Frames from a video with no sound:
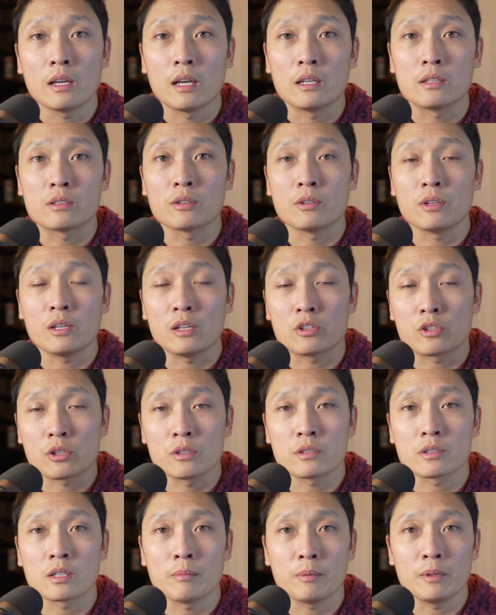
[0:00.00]
And so the
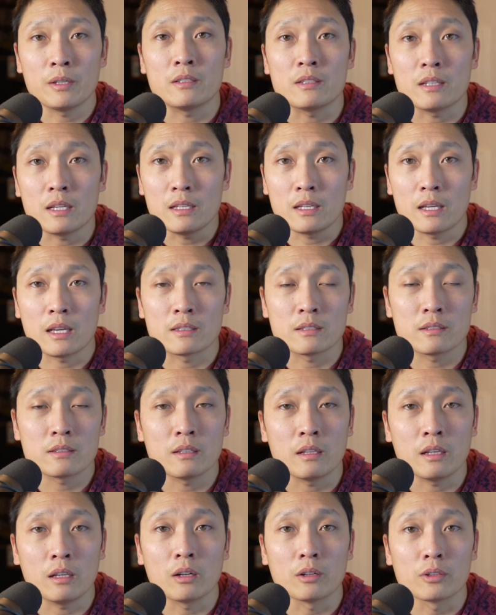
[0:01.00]
insurance companies in Kansas
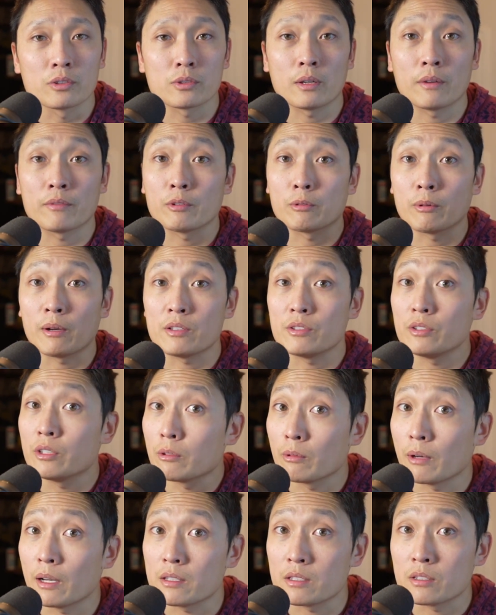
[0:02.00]
City also have to raise
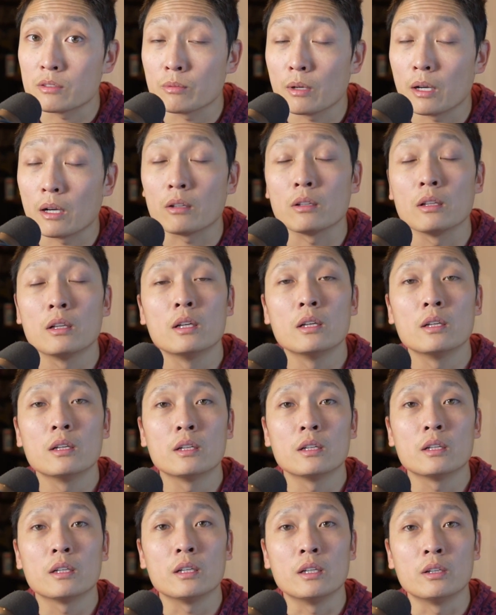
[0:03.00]
your rates as well
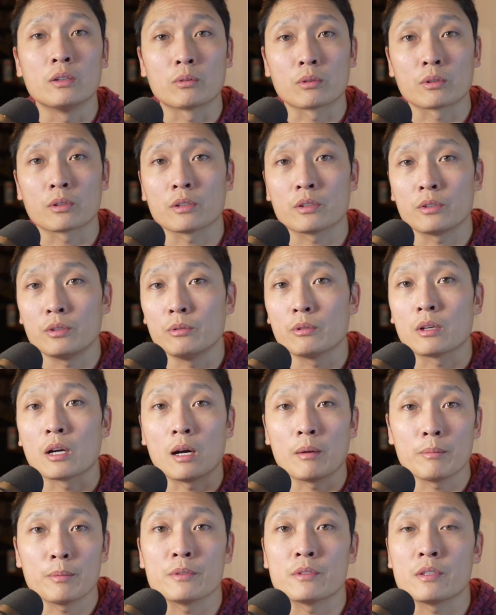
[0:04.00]
in order to
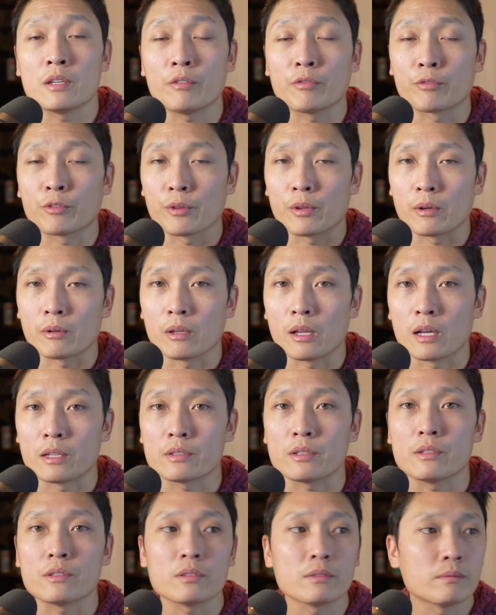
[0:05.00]
compensate for their
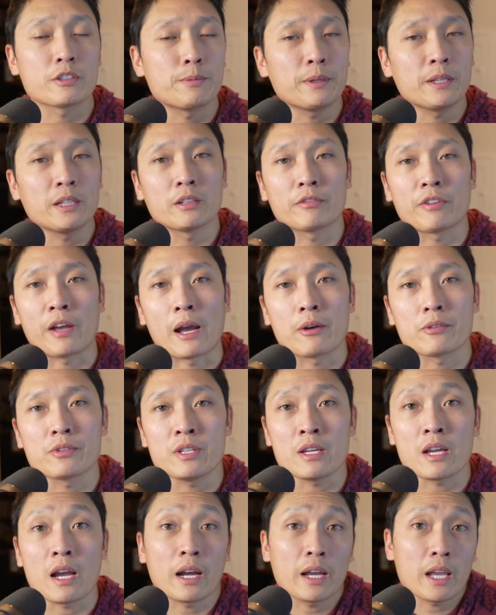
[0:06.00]
losses. Now, speaking of
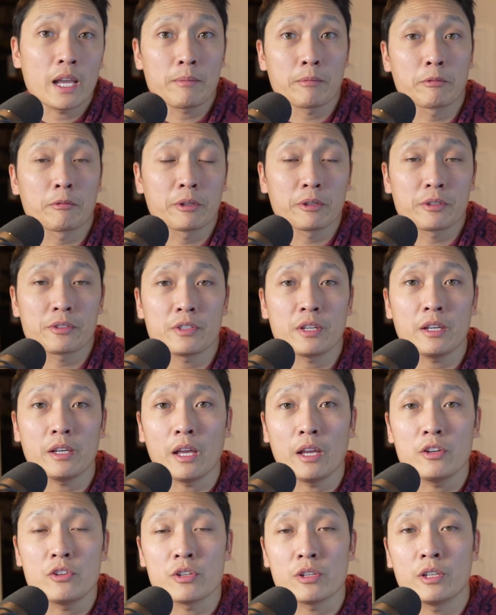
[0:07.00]
housing, I am a real estate
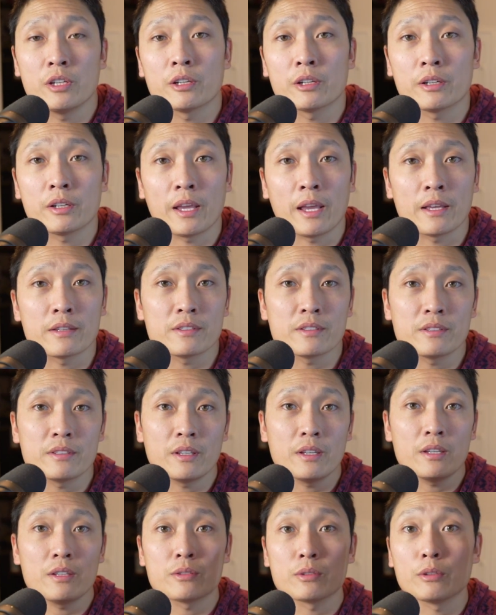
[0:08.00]
agent here in Kansas
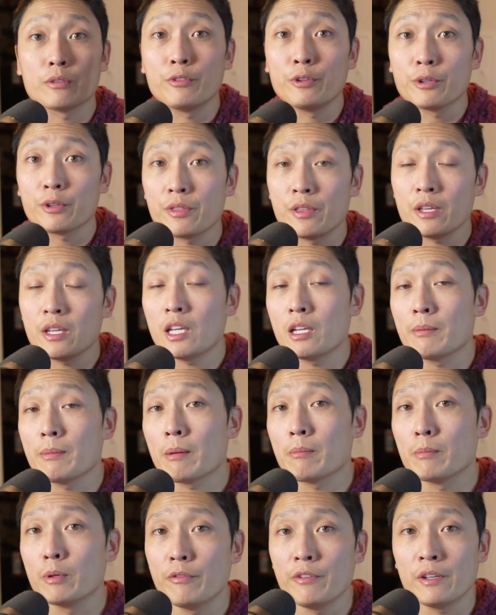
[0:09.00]
City, so if you're thinking
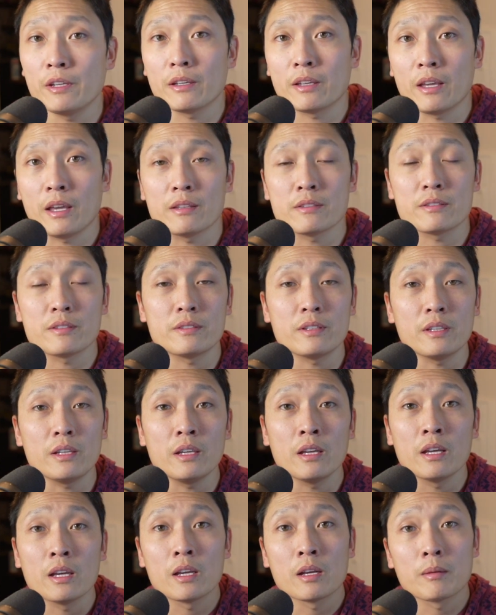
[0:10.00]
about moving to Kansas
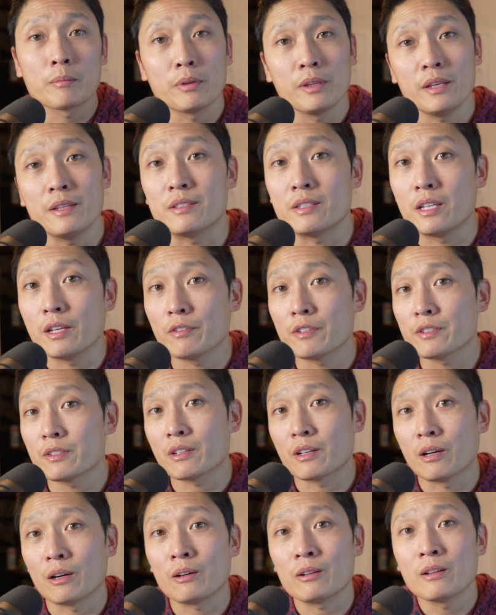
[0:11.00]
City, please give us a
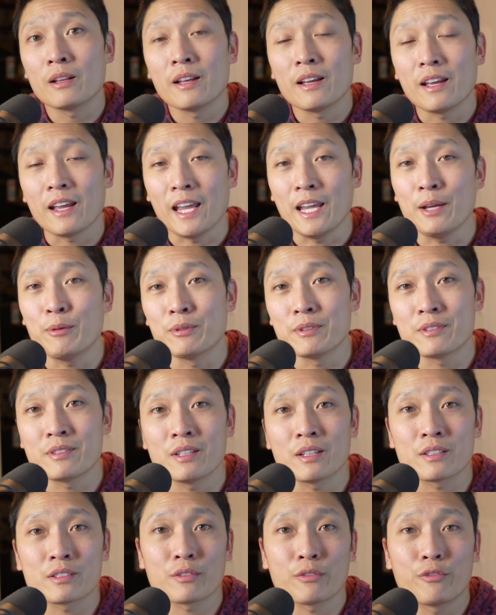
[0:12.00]
call,
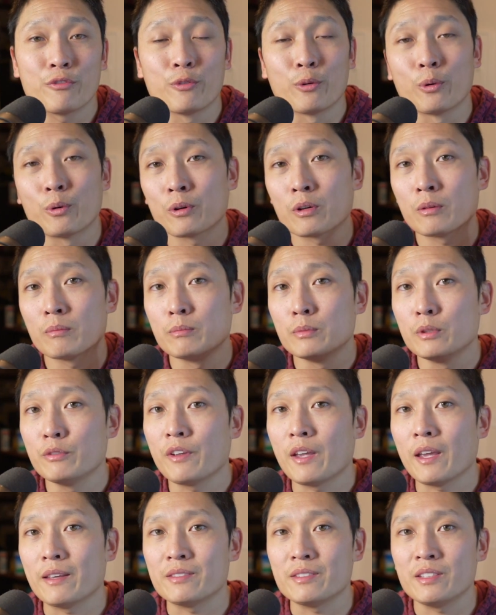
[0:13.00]

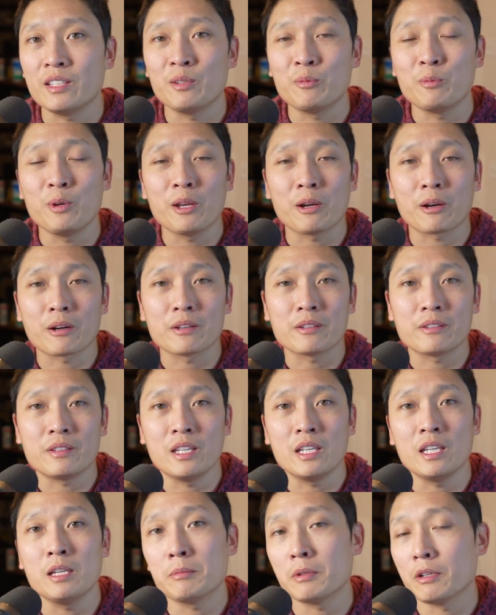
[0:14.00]
816-4-MOVE-KC. We are a
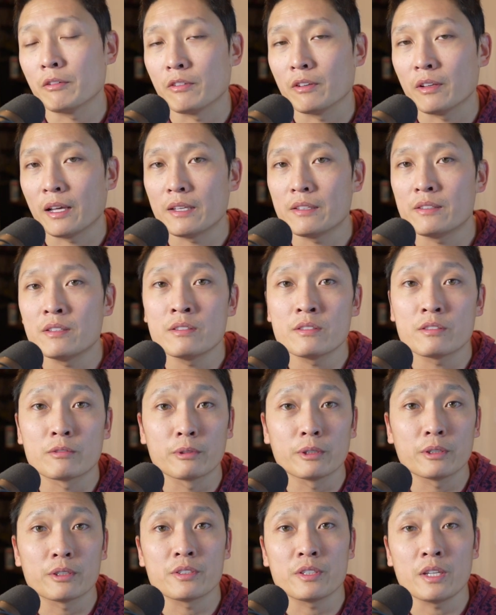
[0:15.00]
team of licensed
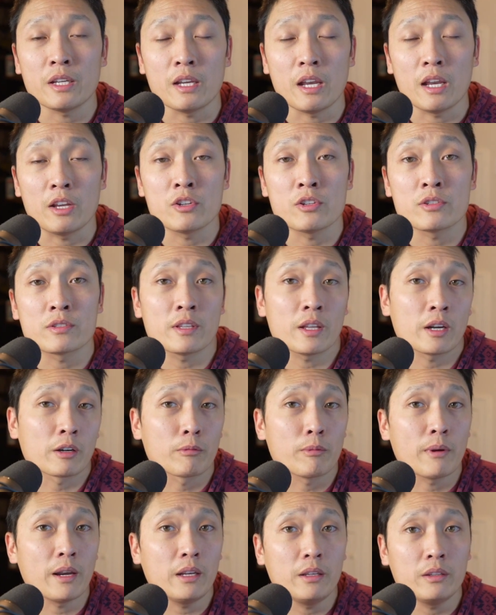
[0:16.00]
real estate agents that are
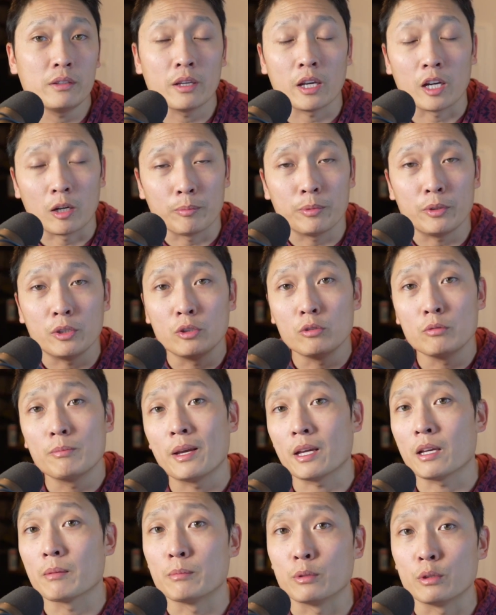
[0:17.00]
ready to help you
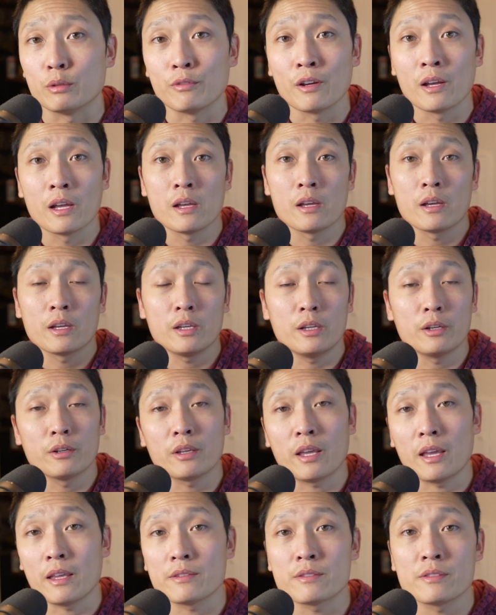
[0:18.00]
make a move here to
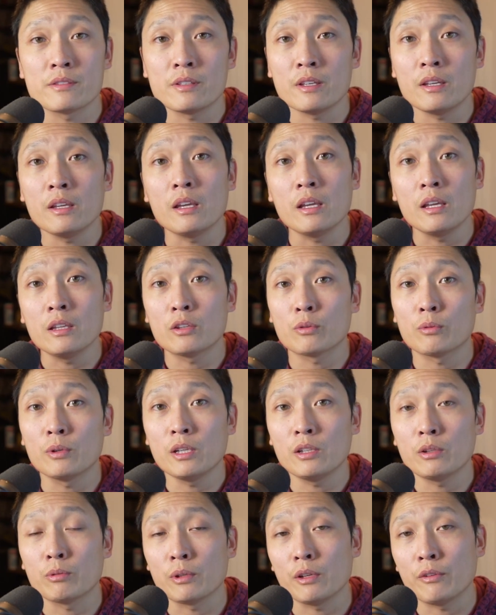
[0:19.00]
Kansas City in
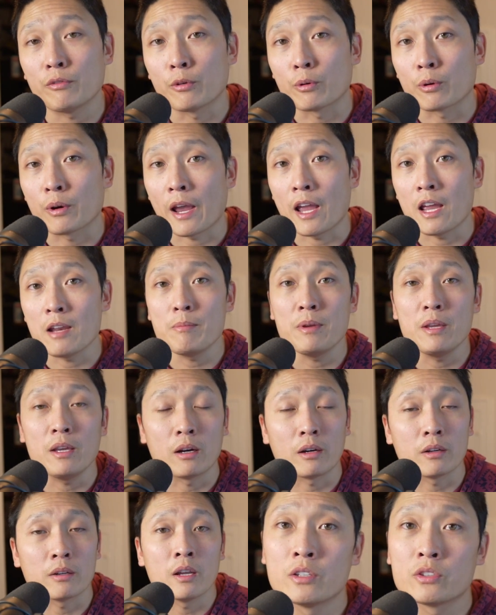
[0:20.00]
2024 and beyond.